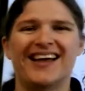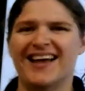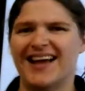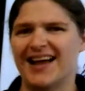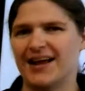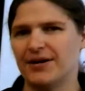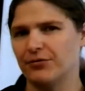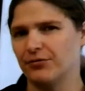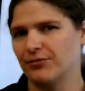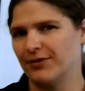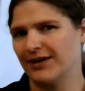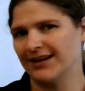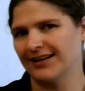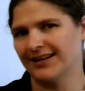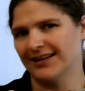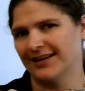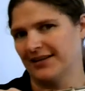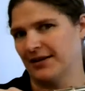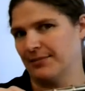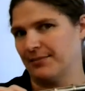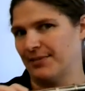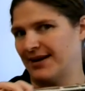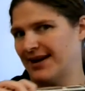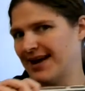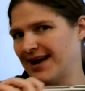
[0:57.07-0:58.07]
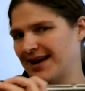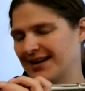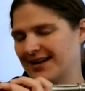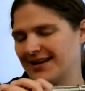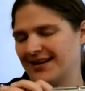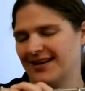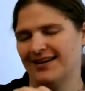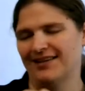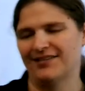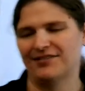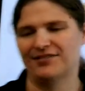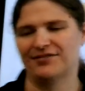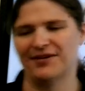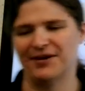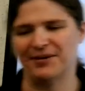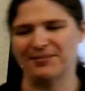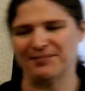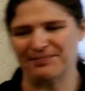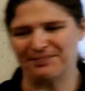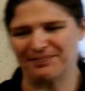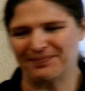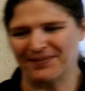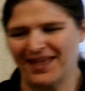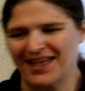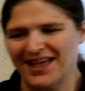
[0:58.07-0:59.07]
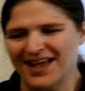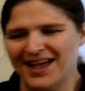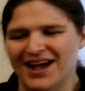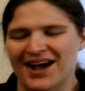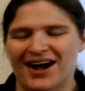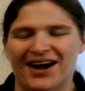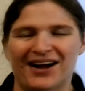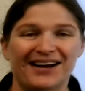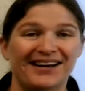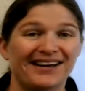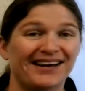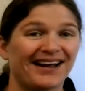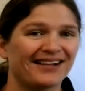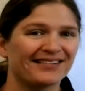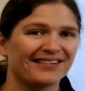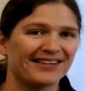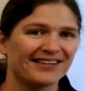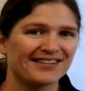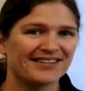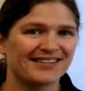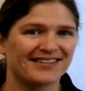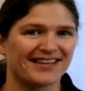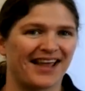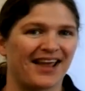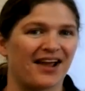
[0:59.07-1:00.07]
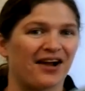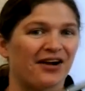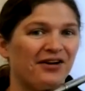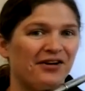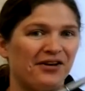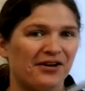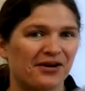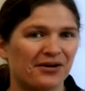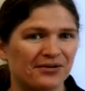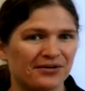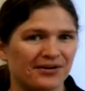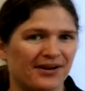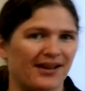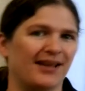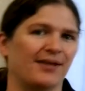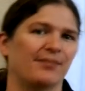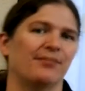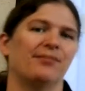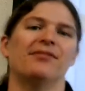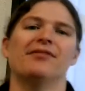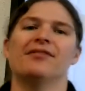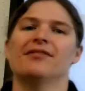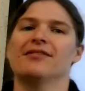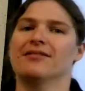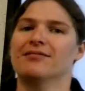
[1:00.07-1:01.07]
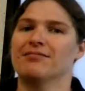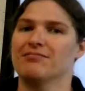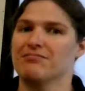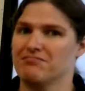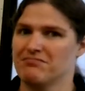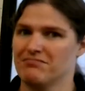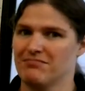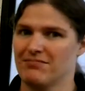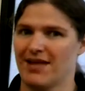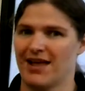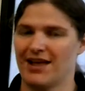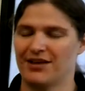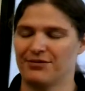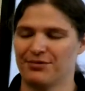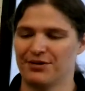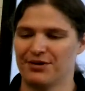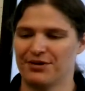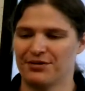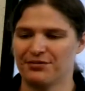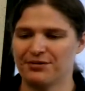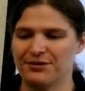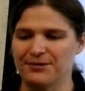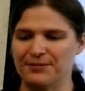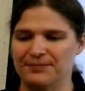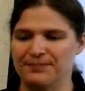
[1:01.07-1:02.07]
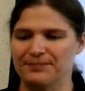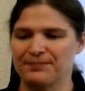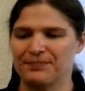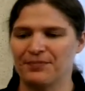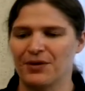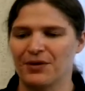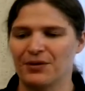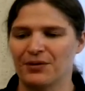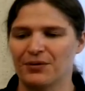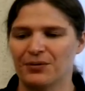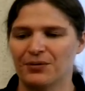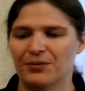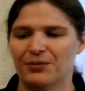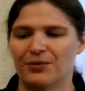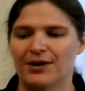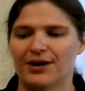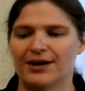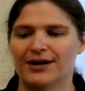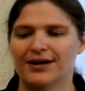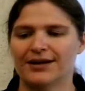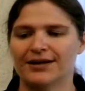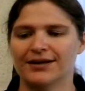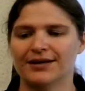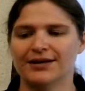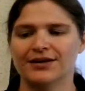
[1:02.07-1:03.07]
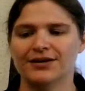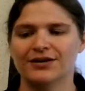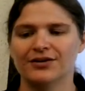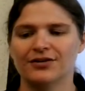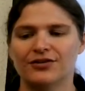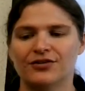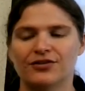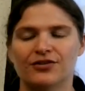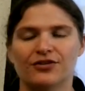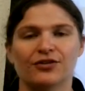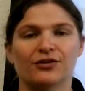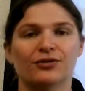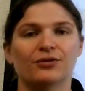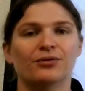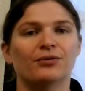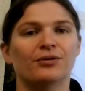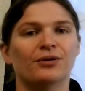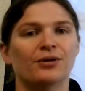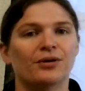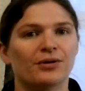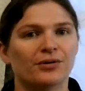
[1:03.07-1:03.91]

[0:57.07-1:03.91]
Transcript: And wiggling the banana key is fun. All right, now let's say our note names as we go through. 1, 2,